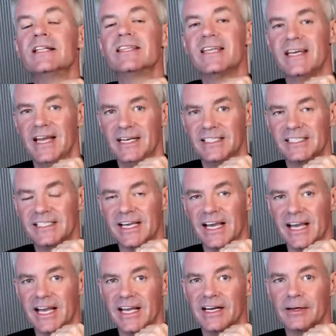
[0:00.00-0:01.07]
The next
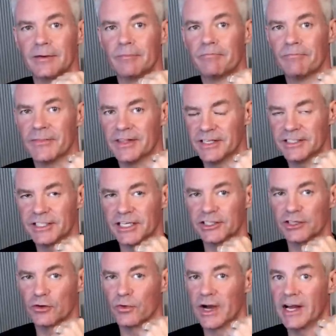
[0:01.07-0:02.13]
day, the
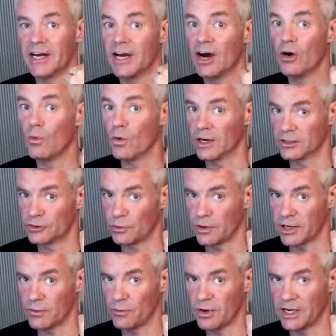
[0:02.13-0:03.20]
sensor read a
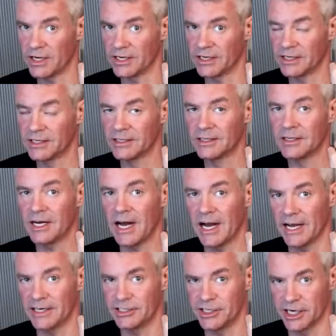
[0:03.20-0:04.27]
121.
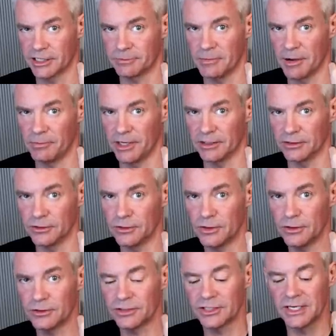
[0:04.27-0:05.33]
I checked my blood
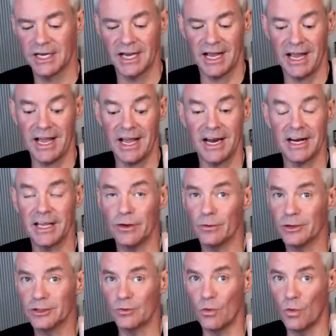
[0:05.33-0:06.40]
glucose and it
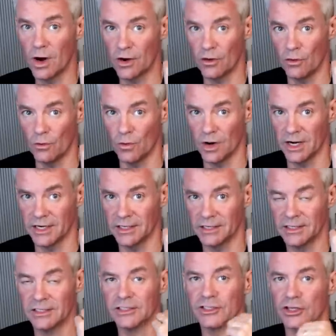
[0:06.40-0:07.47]
was 101.
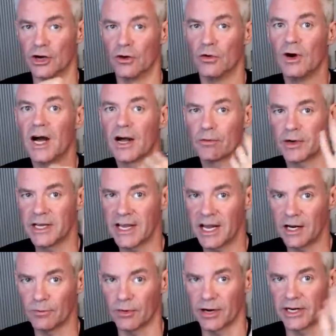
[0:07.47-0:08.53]
So I
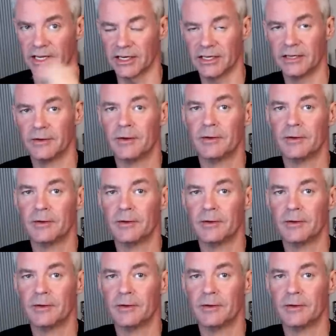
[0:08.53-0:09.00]
recalibrated.